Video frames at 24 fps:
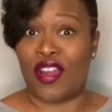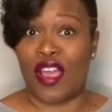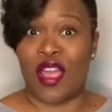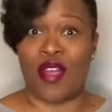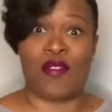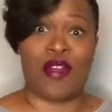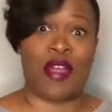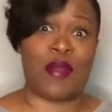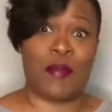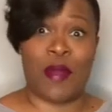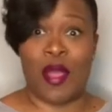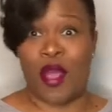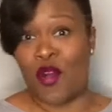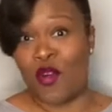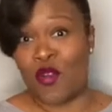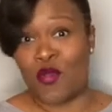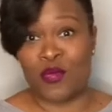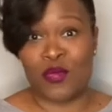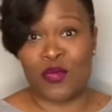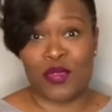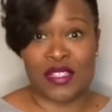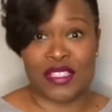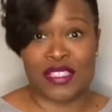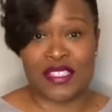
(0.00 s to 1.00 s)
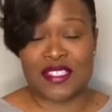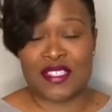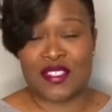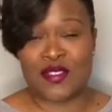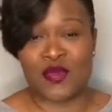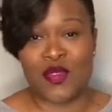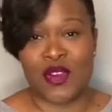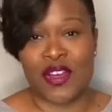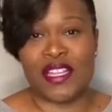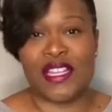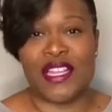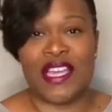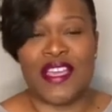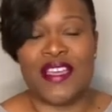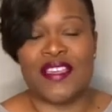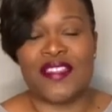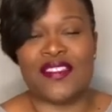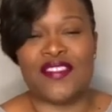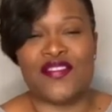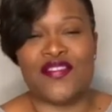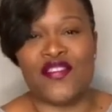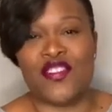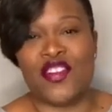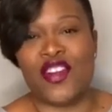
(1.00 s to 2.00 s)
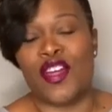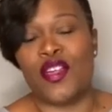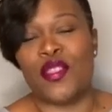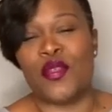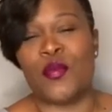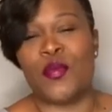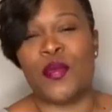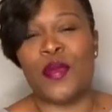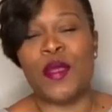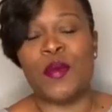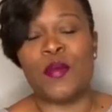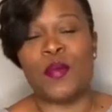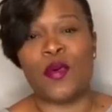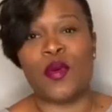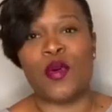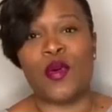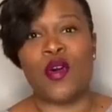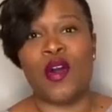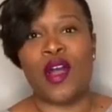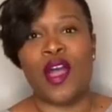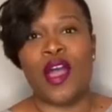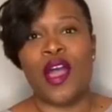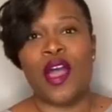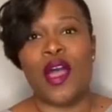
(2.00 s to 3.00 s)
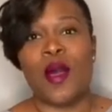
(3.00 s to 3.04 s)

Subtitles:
I write my own books as well as for other people,